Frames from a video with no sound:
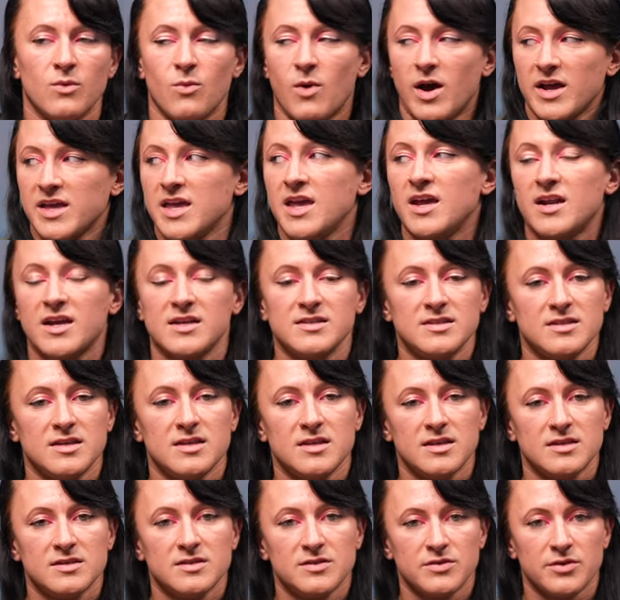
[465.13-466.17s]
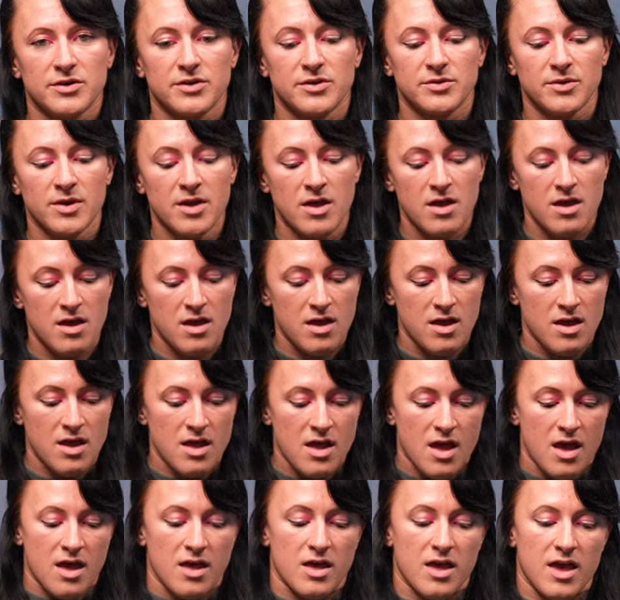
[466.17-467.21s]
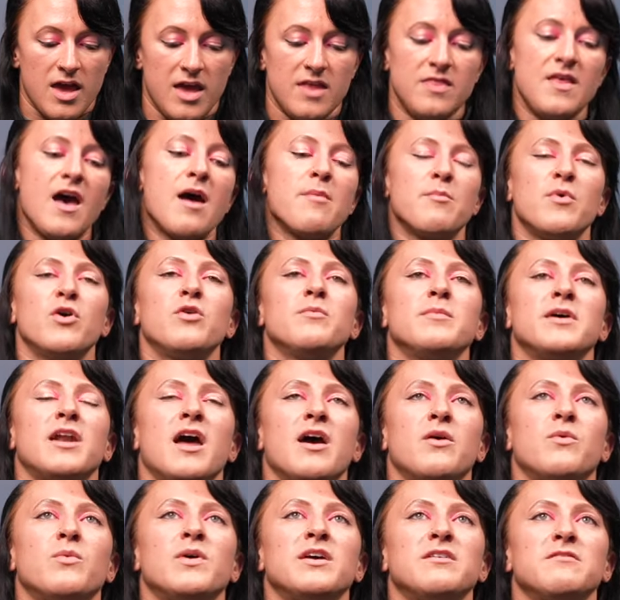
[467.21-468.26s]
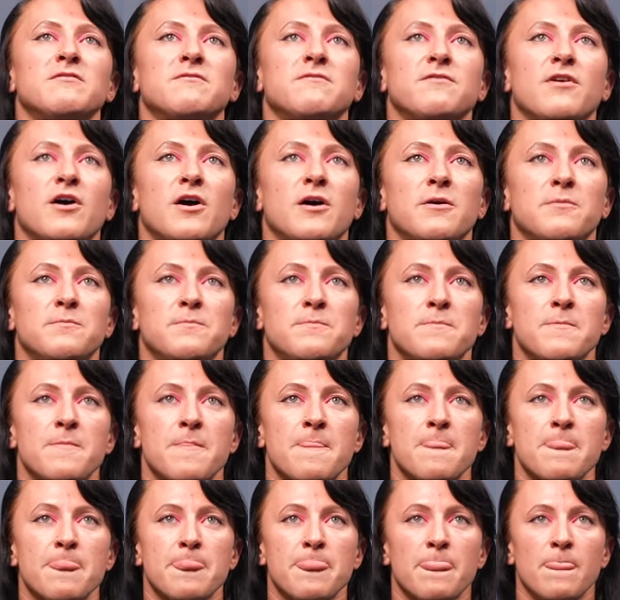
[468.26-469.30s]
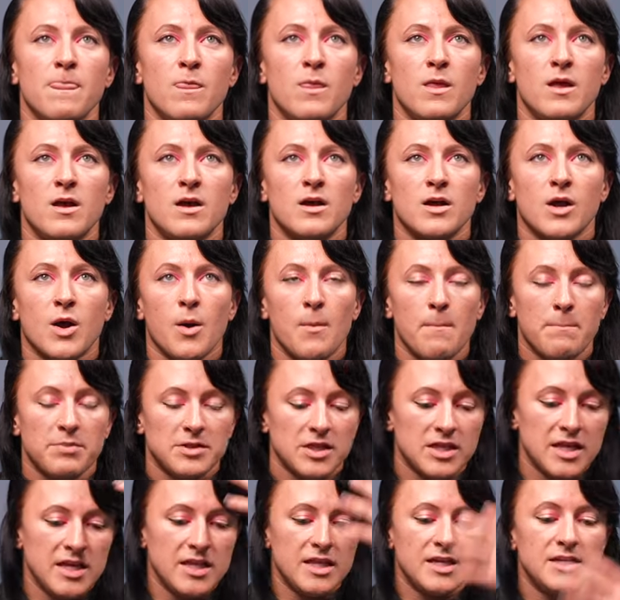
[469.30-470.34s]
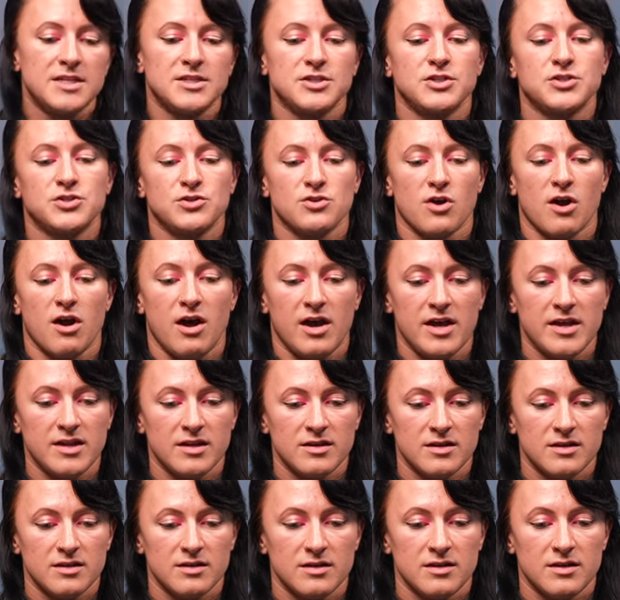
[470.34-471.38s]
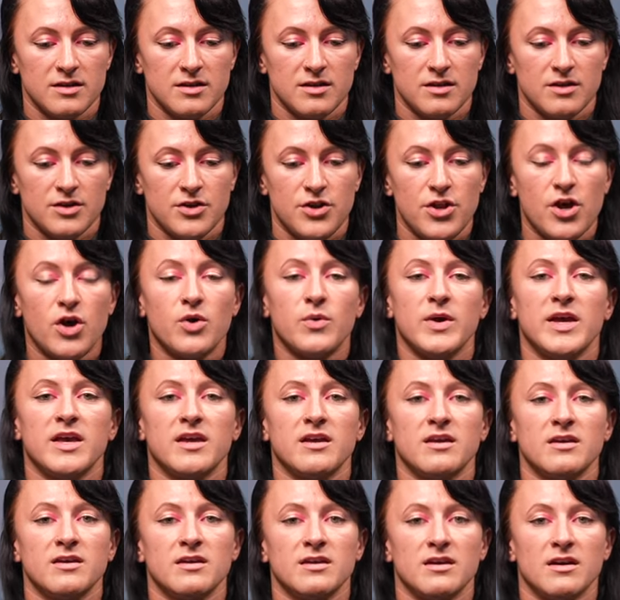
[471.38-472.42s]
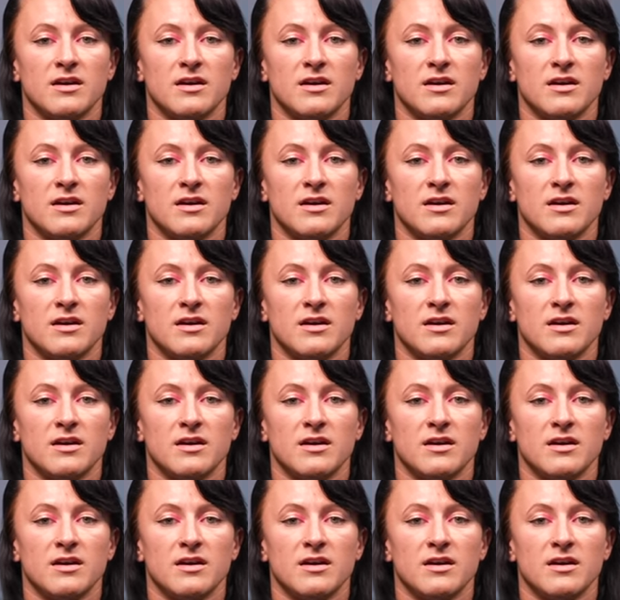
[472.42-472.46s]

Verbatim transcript: why can't I see this through? in that moment, I went from completely distraught, knowing